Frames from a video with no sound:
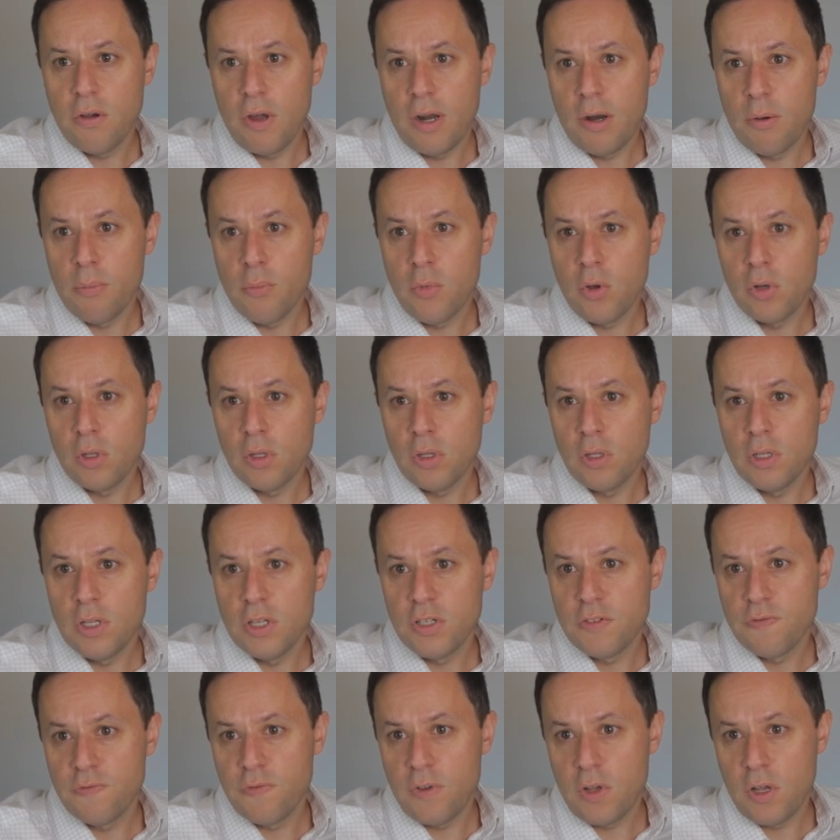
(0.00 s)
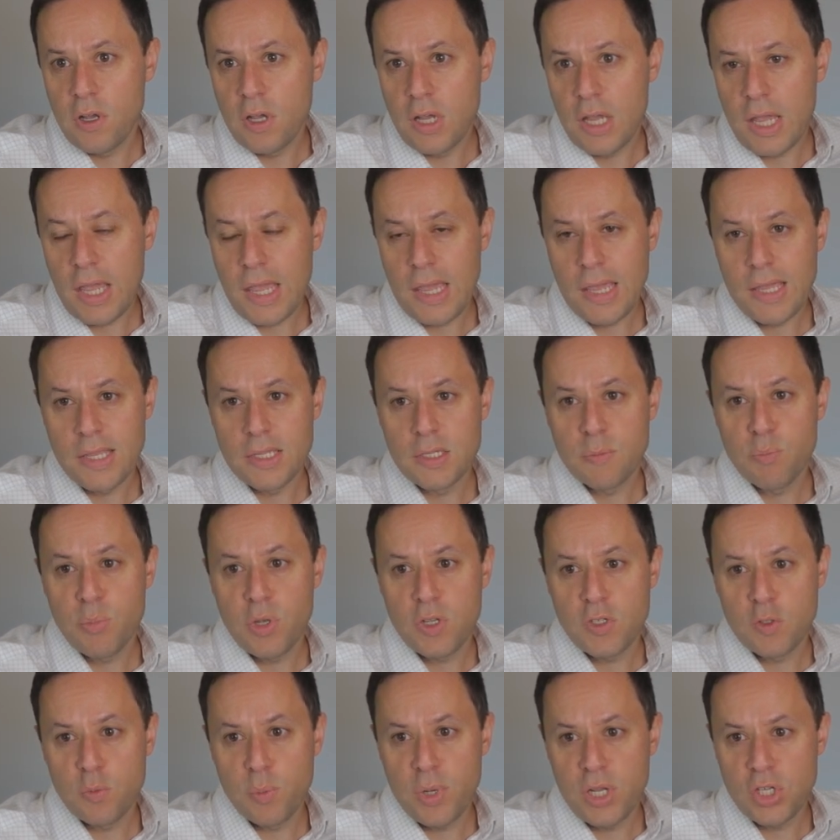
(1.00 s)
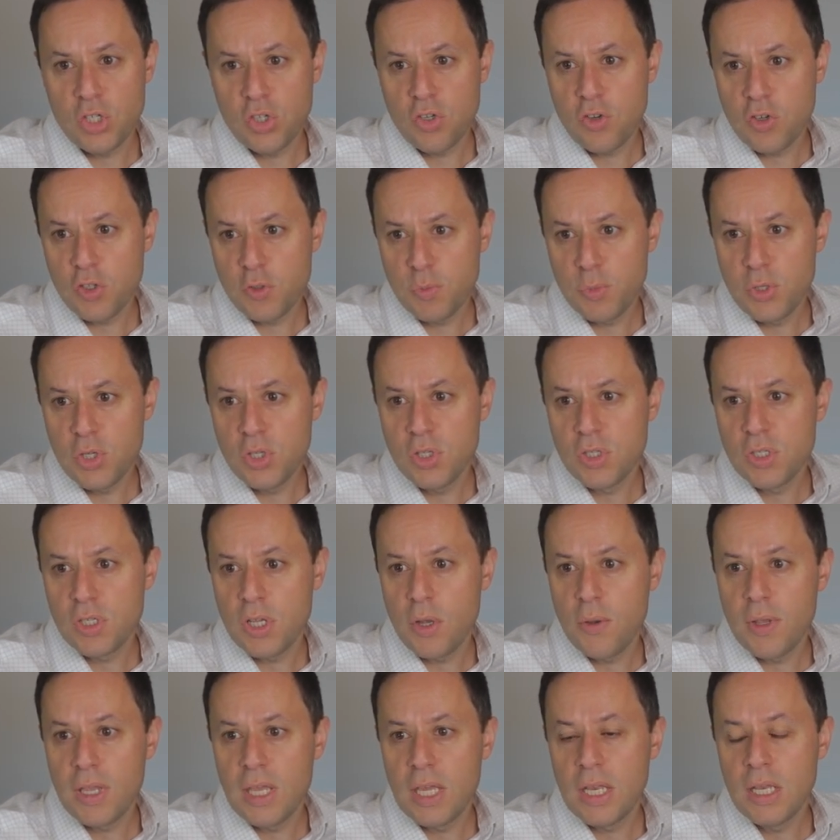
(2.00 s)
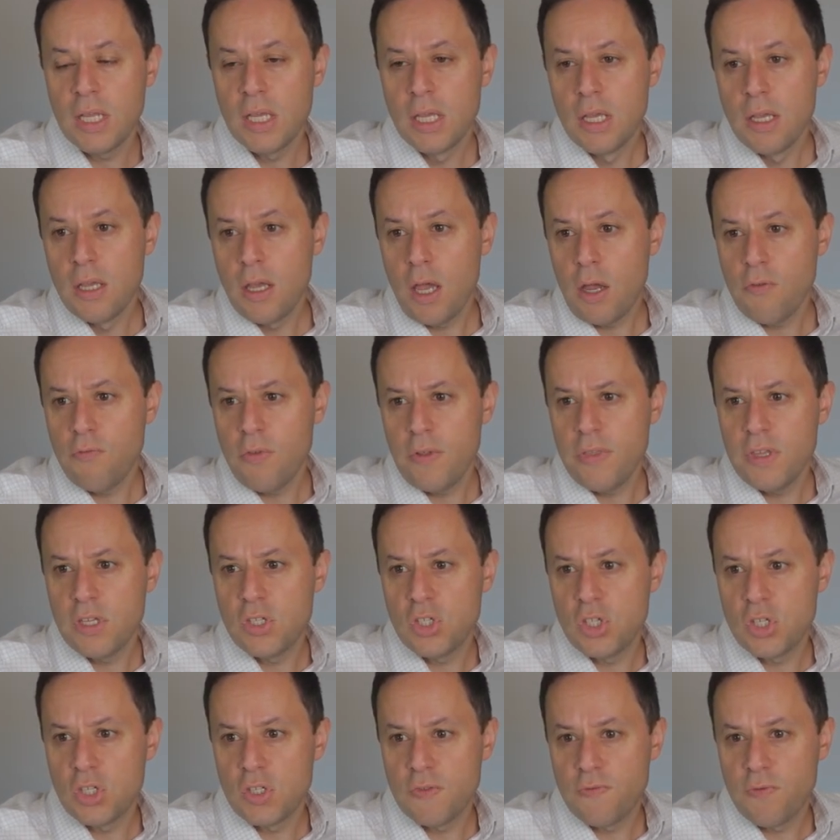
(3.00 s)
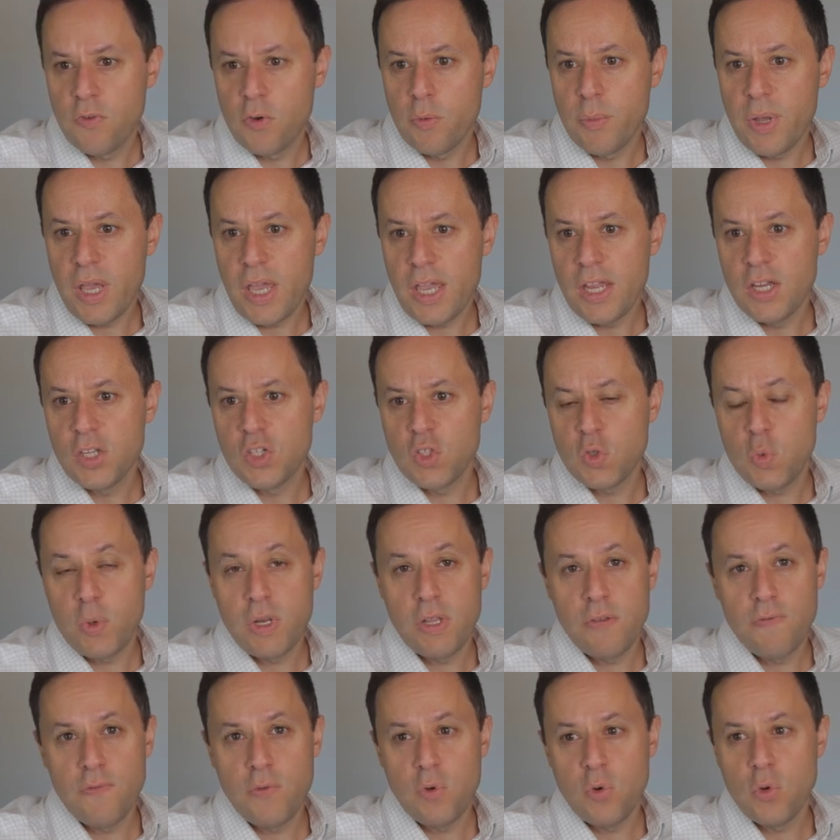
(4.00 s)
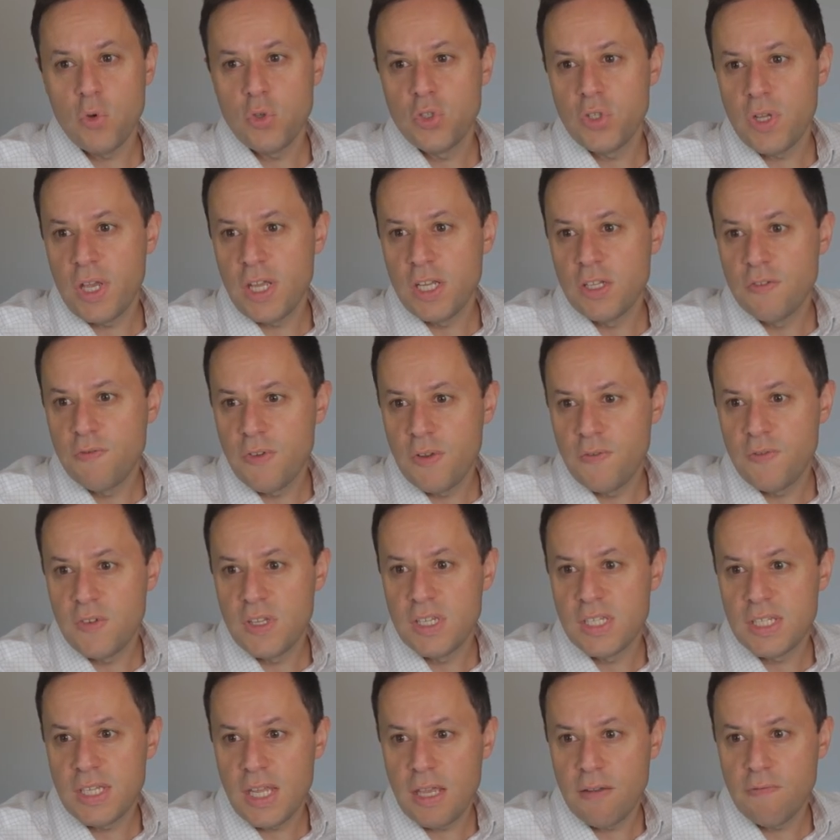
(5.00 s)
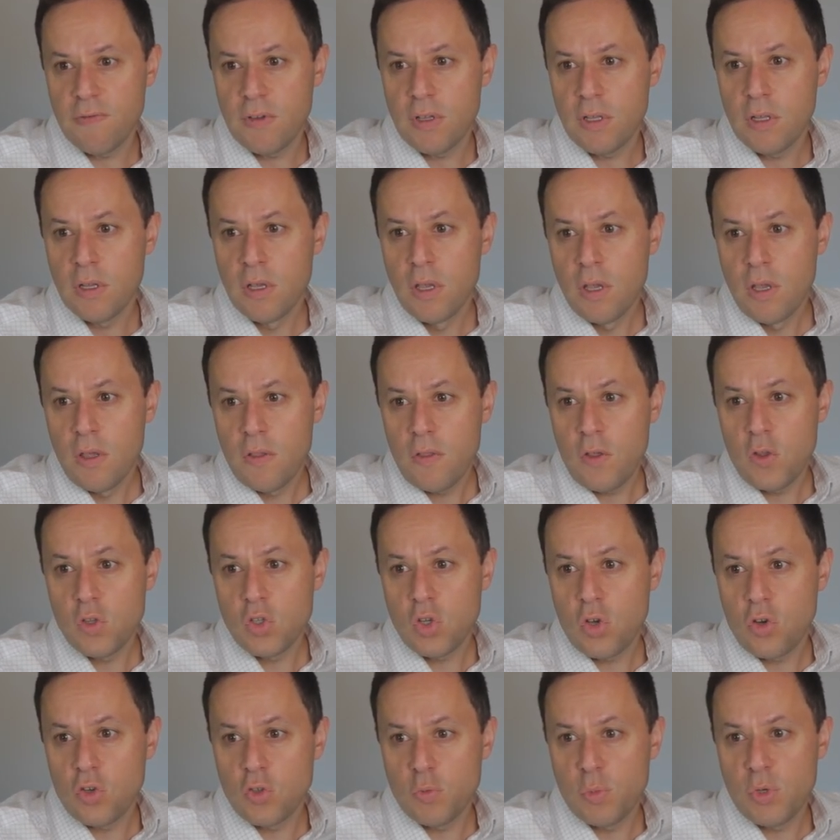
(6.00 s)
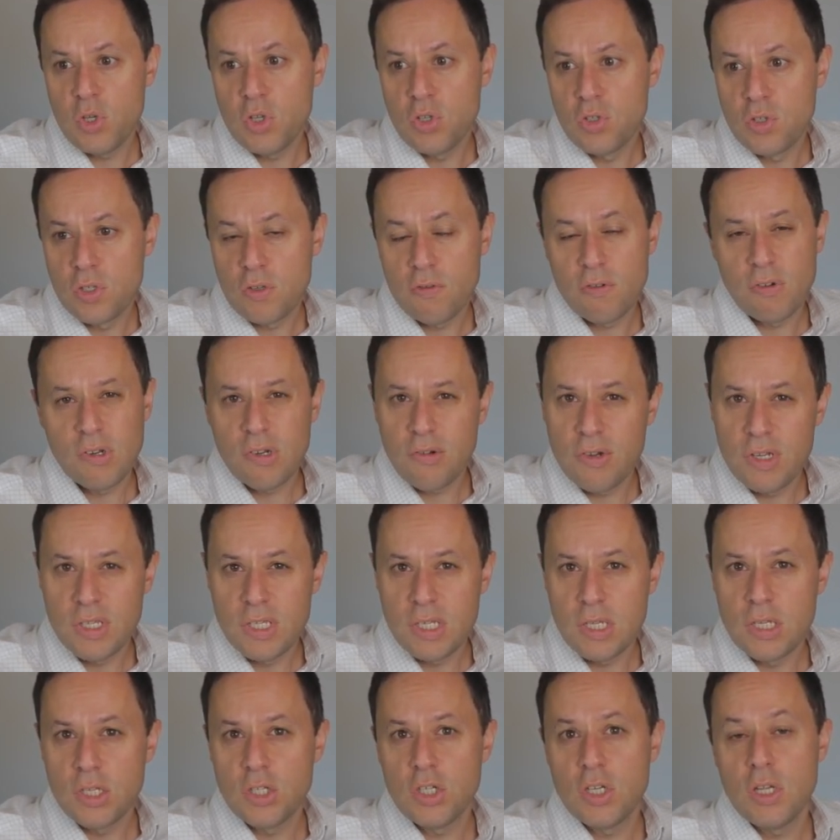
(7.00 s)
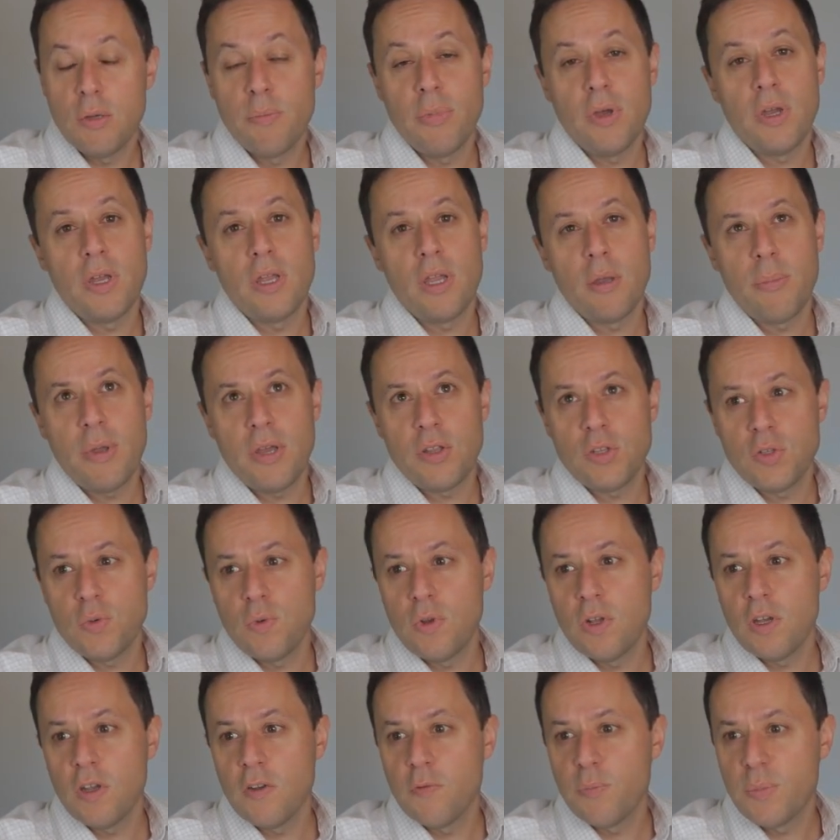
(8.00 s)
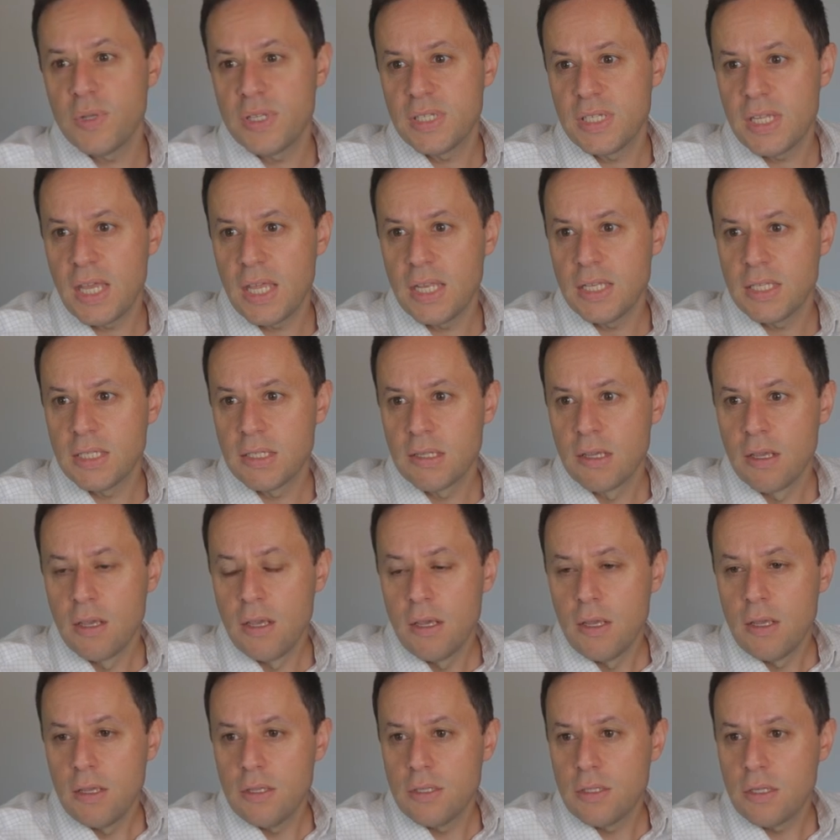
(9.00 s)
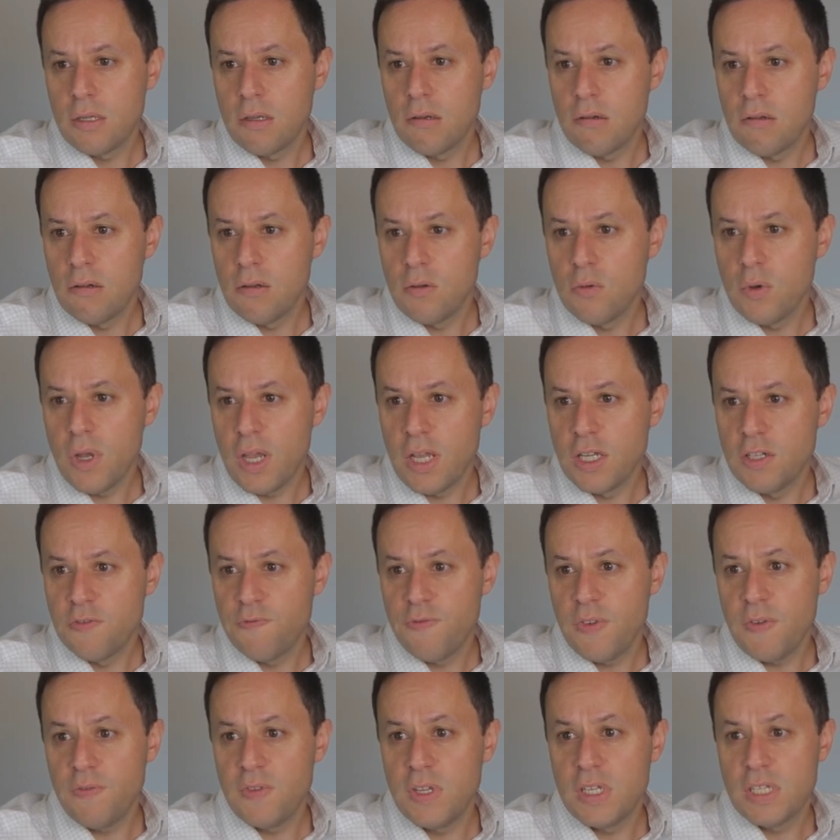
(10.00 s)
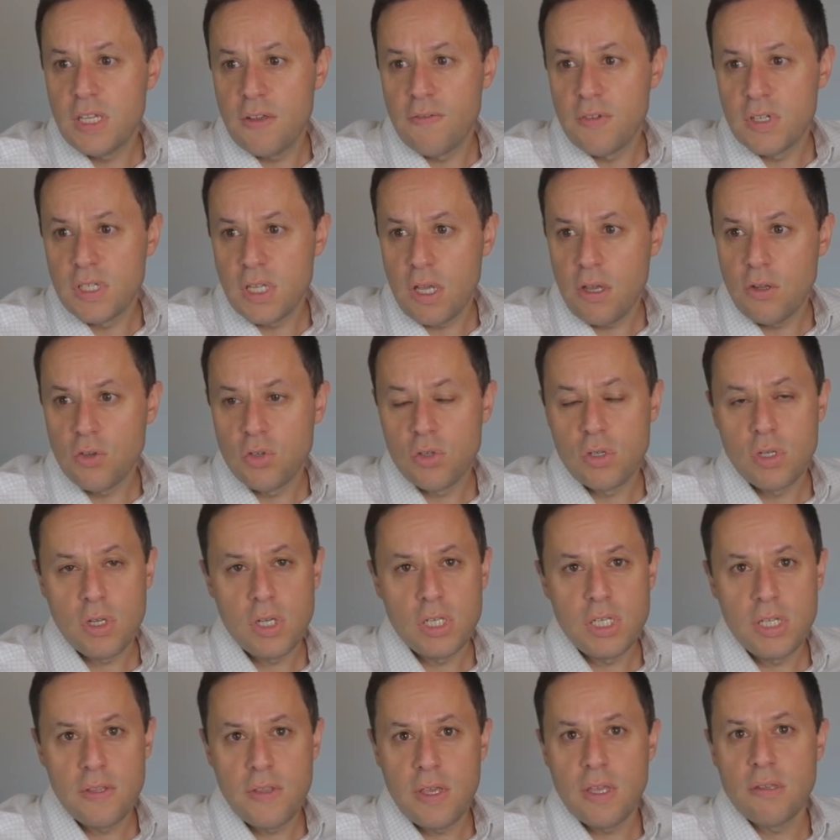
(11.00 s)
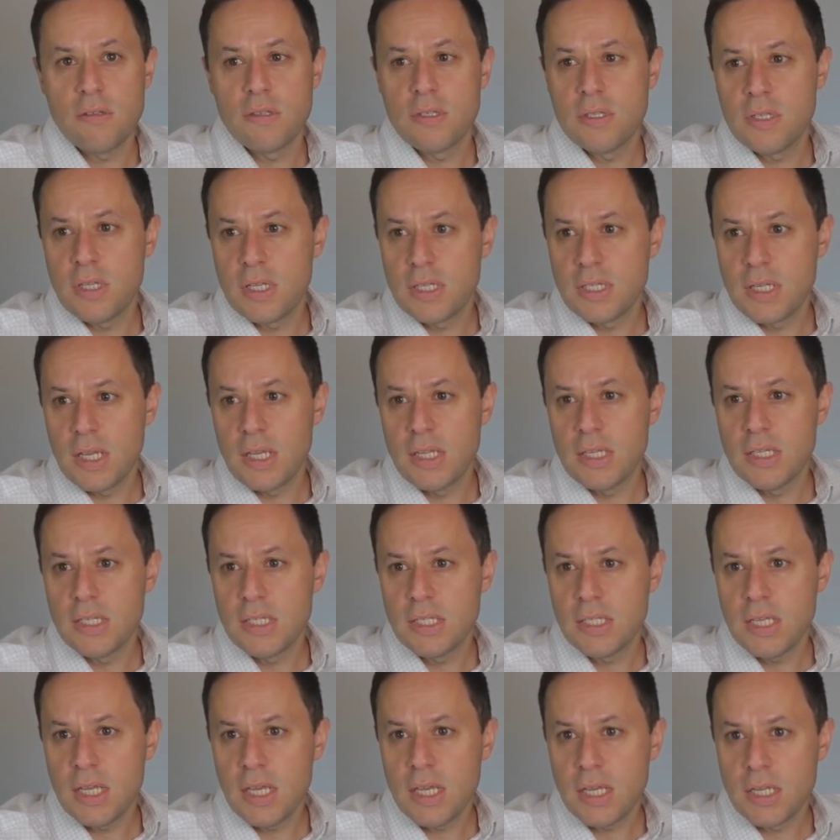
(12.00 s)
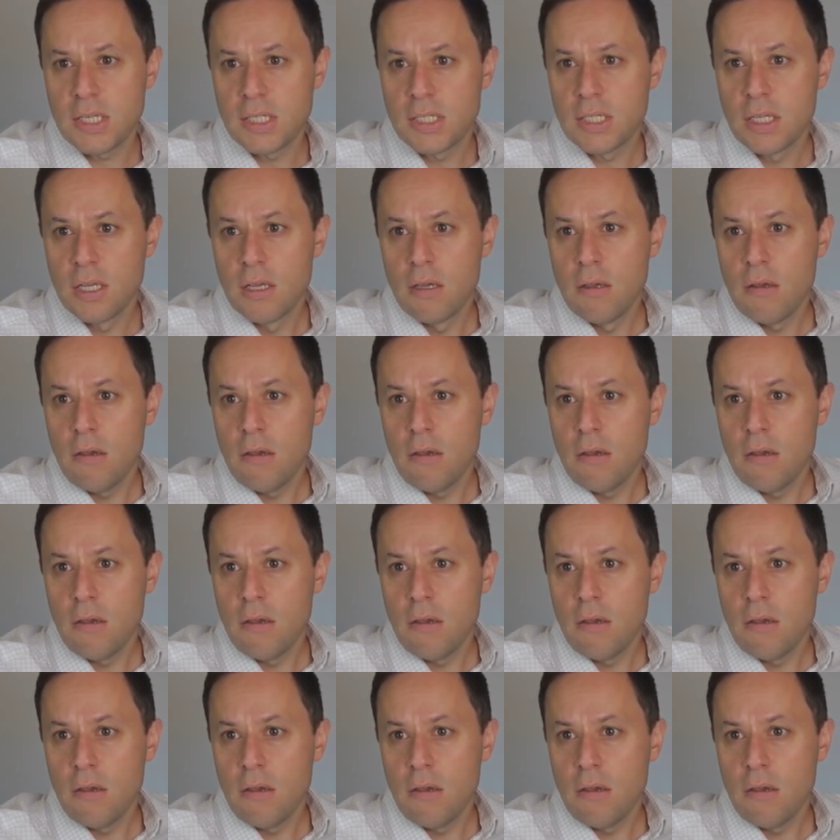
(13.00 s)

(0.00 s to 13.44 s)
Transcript: our model as far as personal pension contributions going in, I've run this just from age 24 to age 57. Those contributions are increasing each year by about 2.5%. So age 57 is 190,686.